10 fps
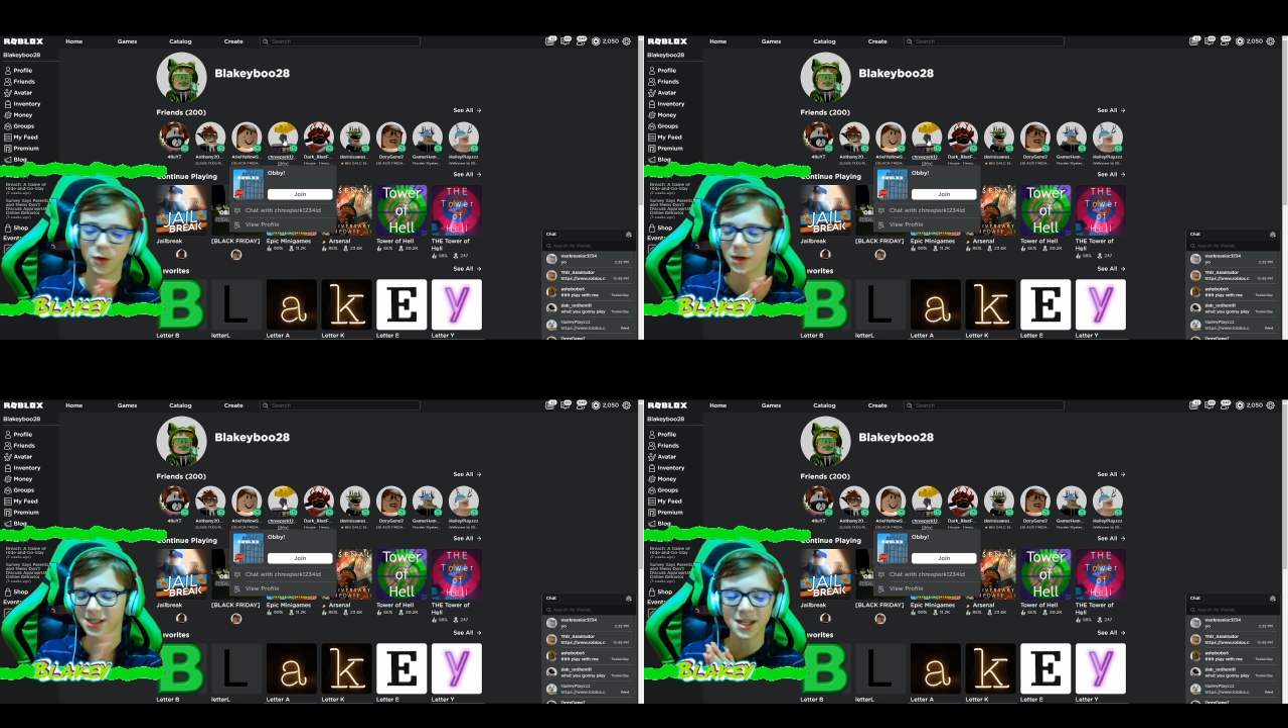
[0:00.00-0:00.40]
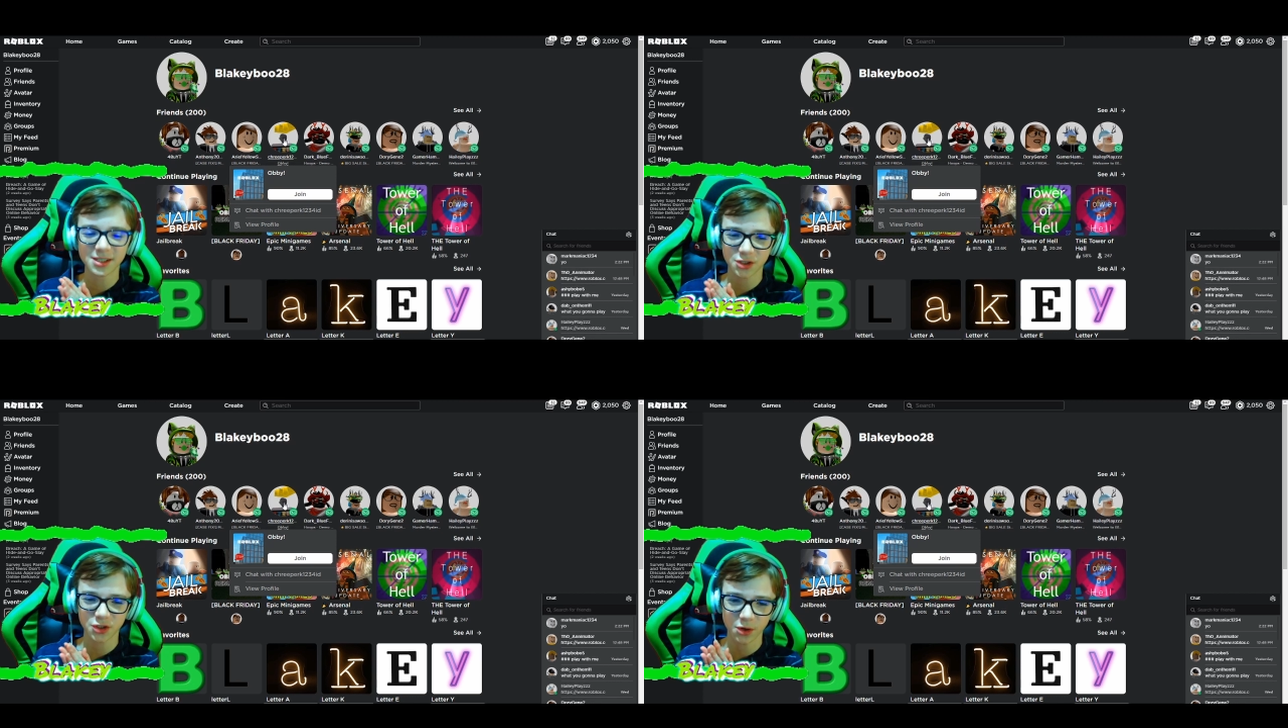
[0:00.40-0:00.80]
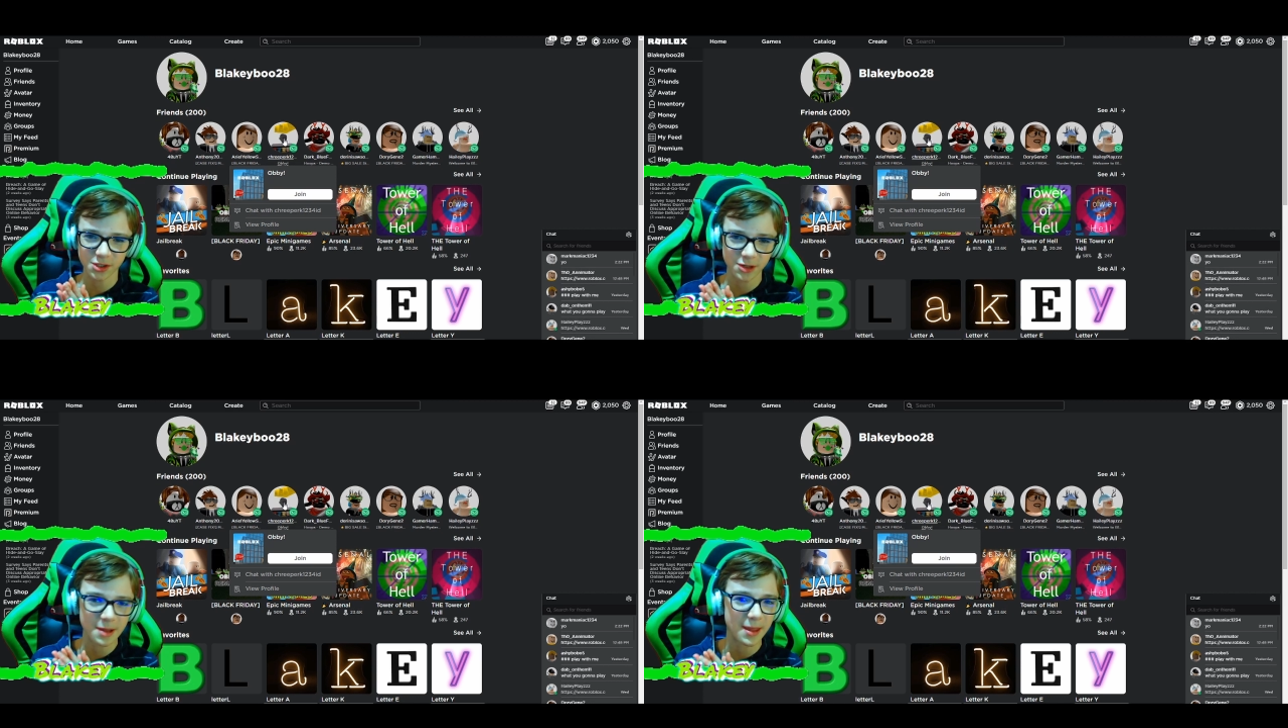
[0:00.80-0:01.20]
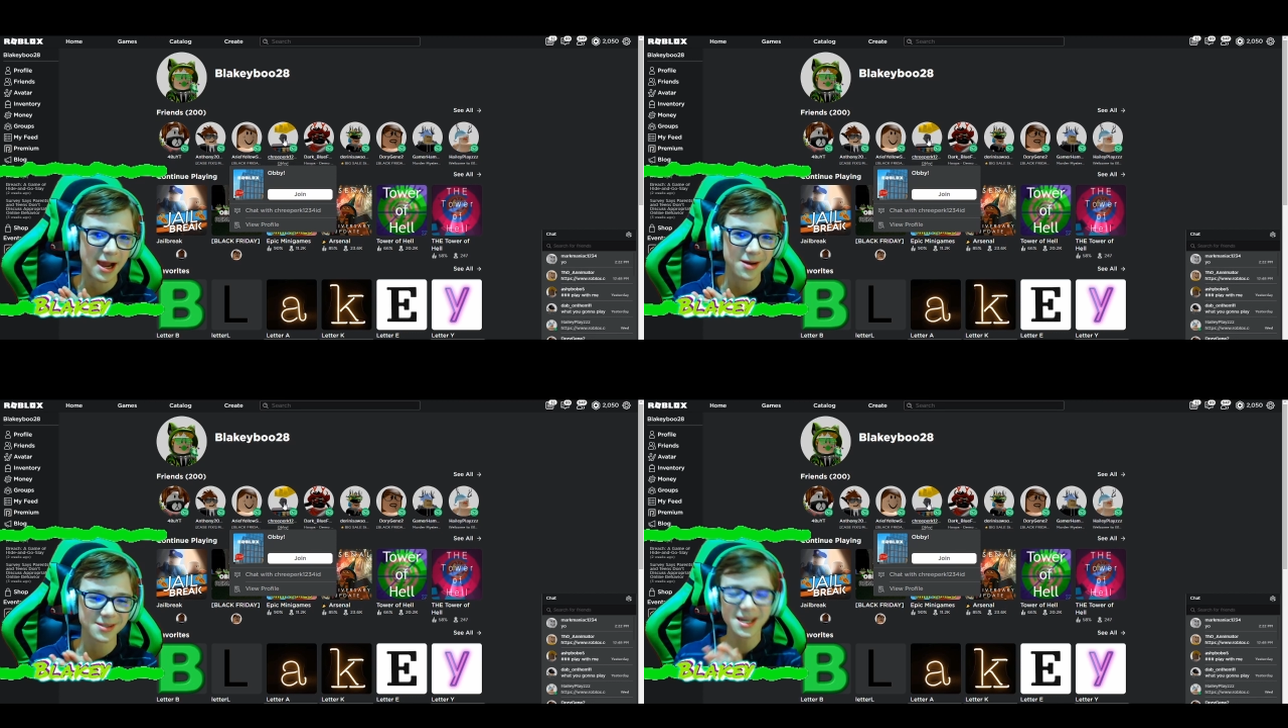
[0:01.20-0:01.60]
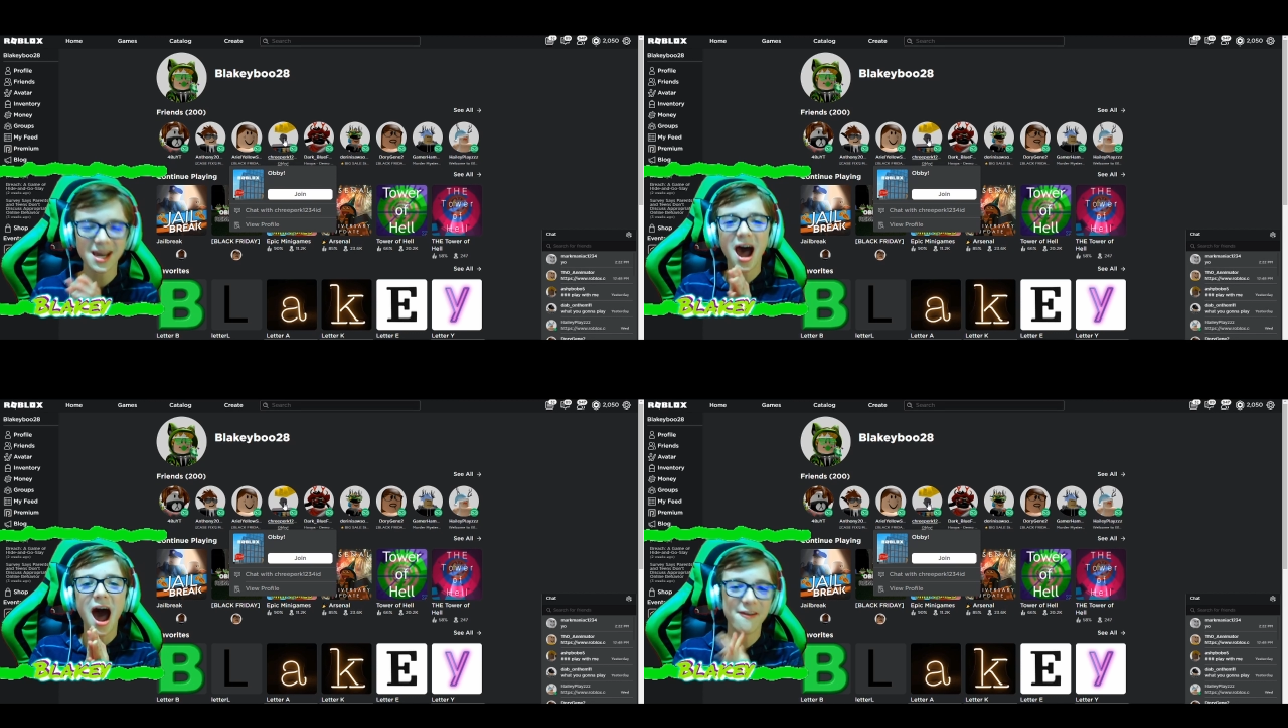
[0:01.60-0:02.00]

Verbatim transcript: doing tons of chores around the house.